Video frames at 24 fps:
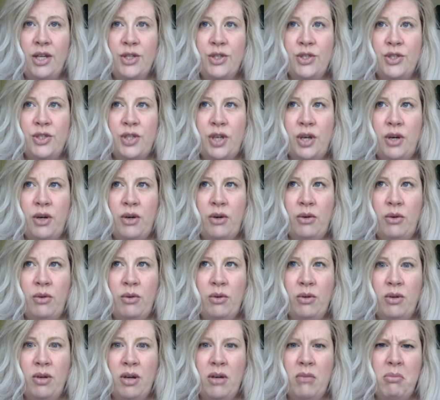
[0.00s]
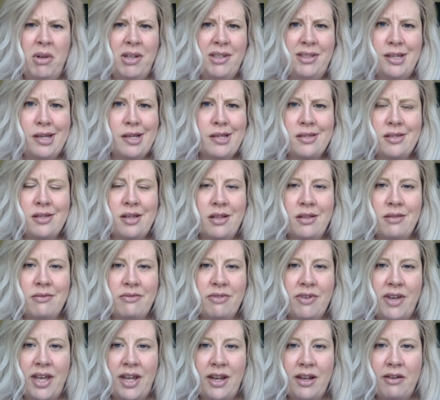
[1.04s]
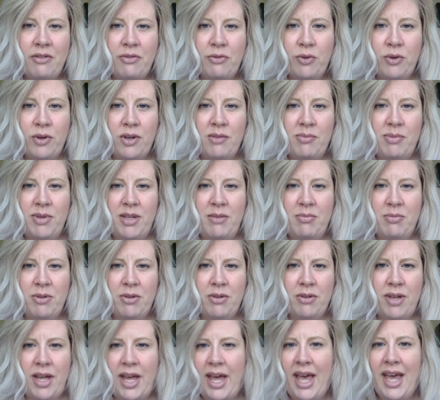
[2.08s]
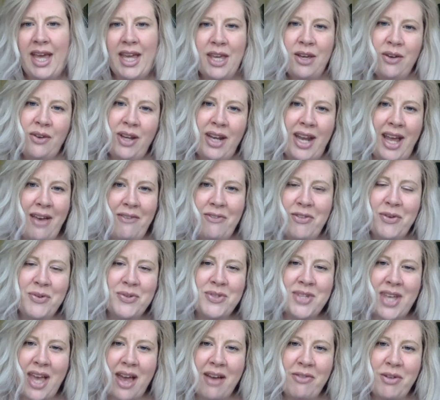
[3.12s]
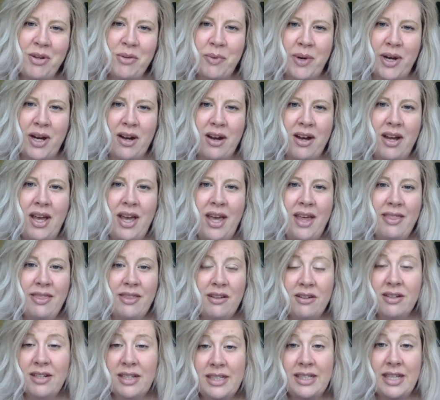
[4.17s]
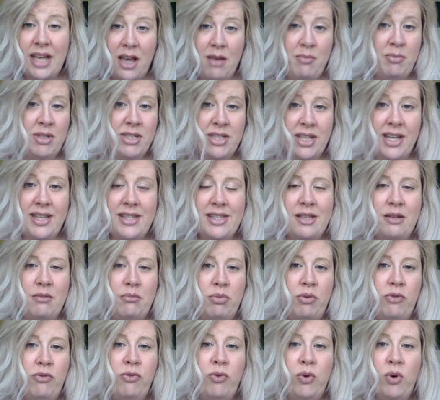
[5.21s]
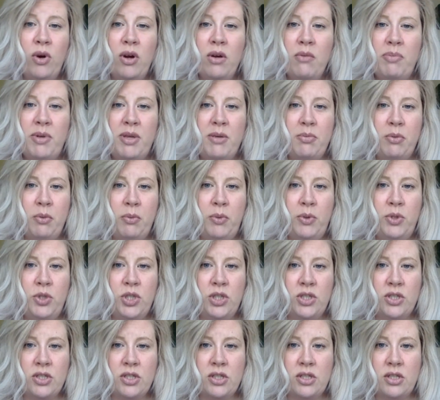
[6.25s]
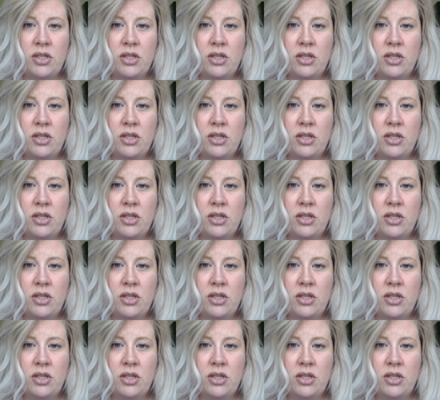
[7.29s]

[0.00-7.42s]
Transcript: So, a multi consultant event of 40 people, heck, you can have those everywhere. They're a dime a dozen. Before, people would just